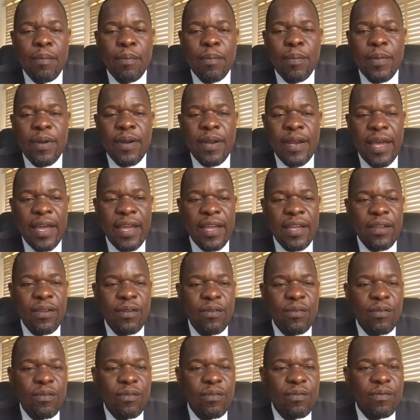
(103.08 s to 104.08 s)

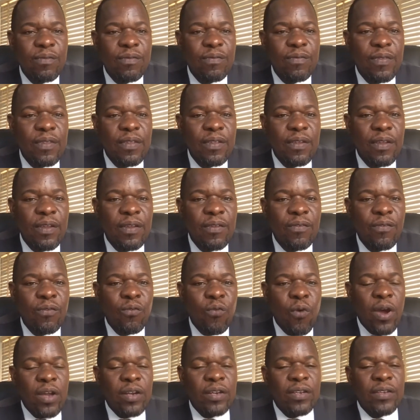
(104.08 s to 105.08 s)

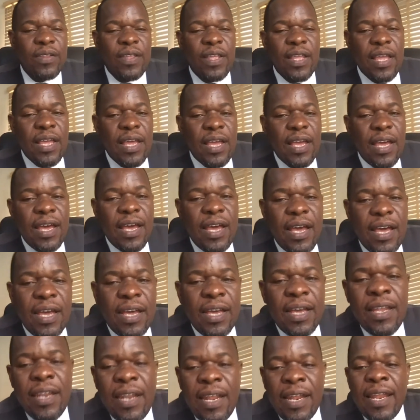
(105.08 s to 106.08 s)
9:1.
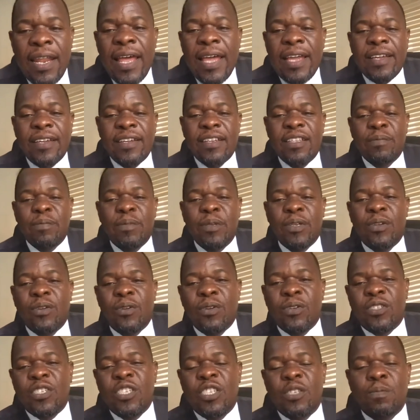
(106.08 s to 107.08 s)
And I like it
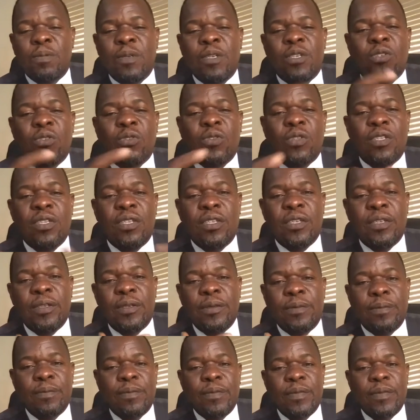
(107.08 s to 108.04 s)
because it speaks to the